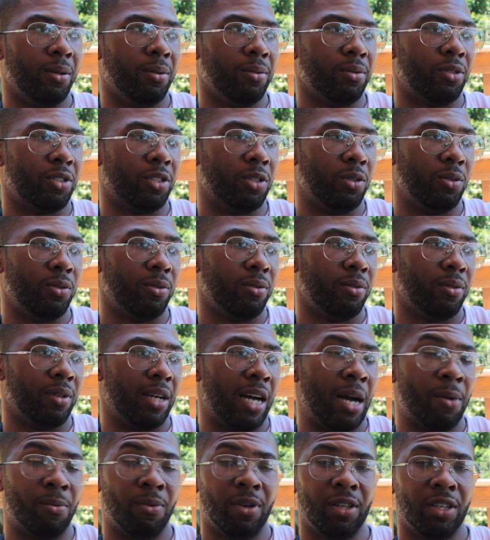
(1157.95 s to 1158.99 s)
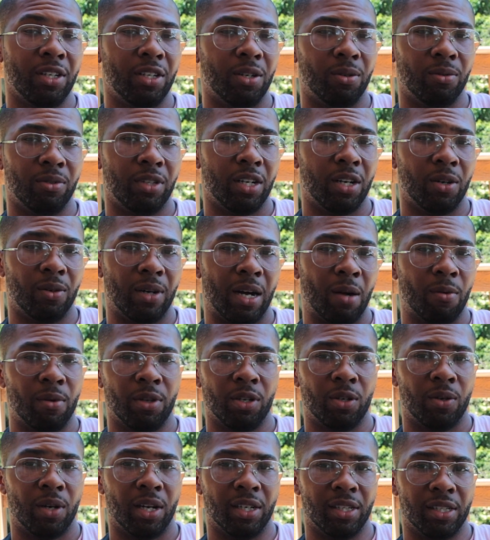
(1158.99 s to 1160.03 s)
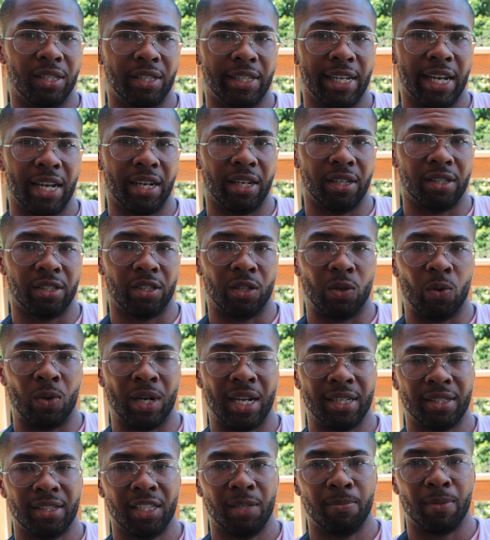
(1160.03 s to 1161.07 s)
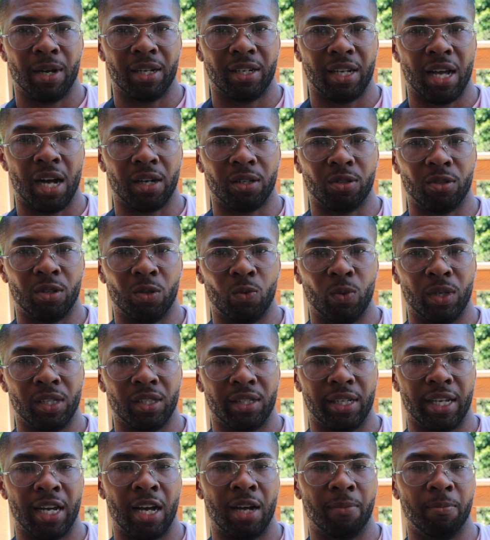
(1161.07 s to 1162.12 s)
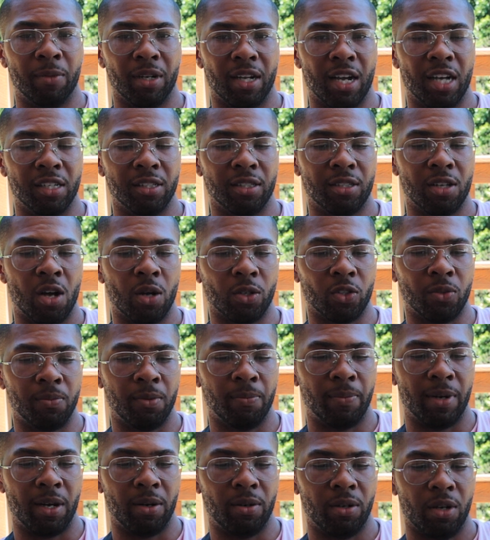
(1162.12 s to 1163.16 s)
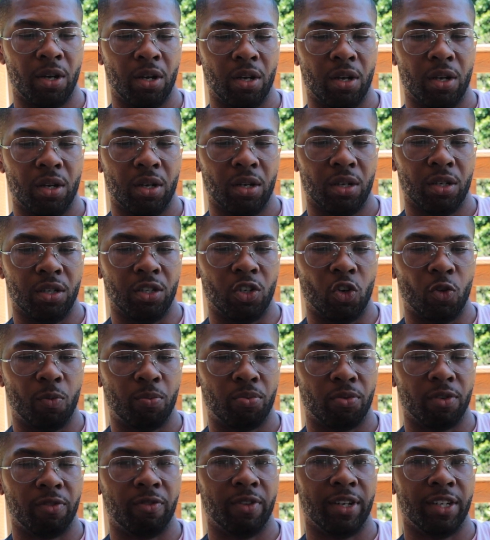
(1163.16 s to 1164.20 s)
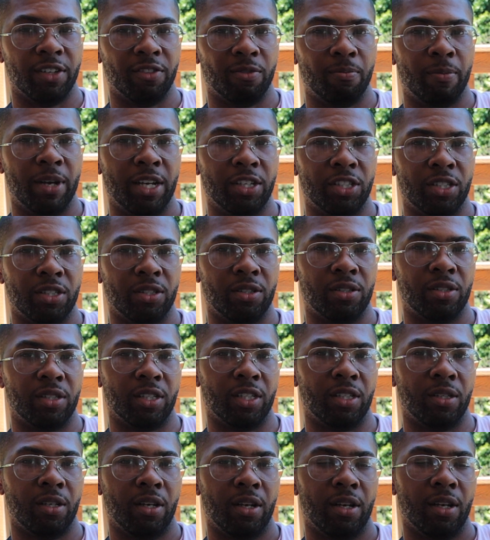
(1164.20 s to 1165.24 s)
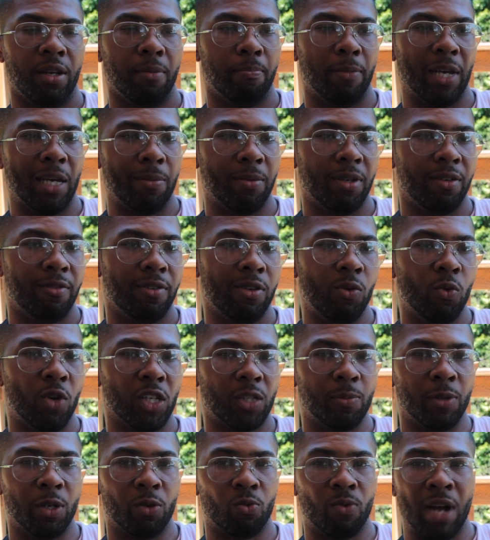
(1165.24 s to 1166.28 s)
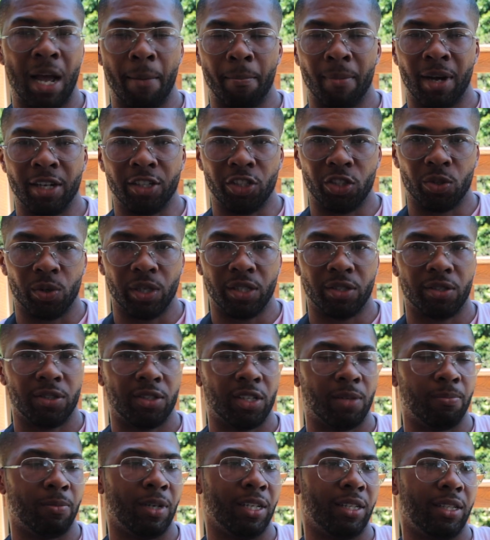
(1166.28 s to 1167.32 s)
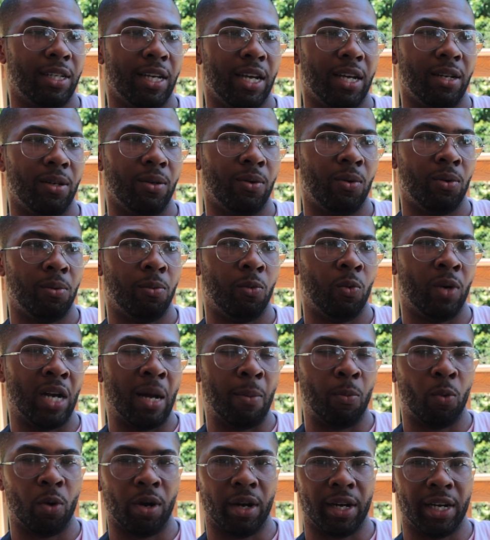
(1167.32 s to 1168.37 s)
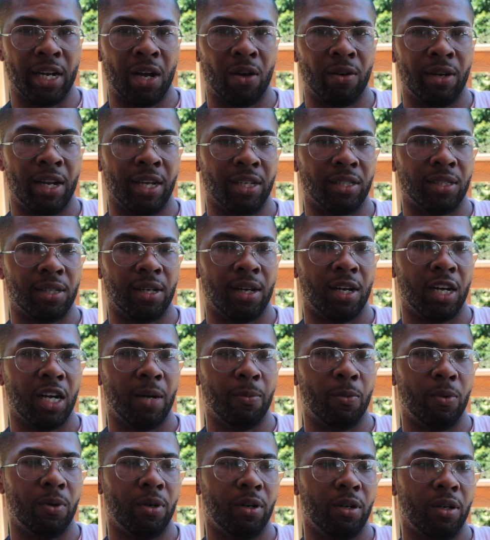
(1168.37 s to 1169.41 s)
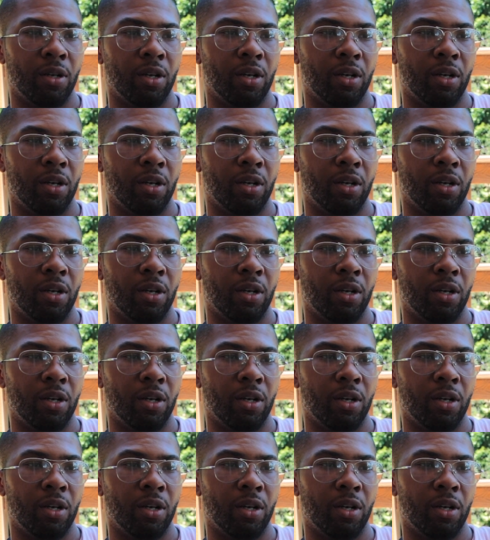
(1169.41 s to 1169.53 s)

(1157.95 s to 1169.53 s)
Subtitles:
So I really don't know. I really don't understand it. So when I see my doctor on Wednesday, I'm kind of talk to him about, preventive measures, and maybe if he wants me to wrap my joints or something like that when I'm working out next time, or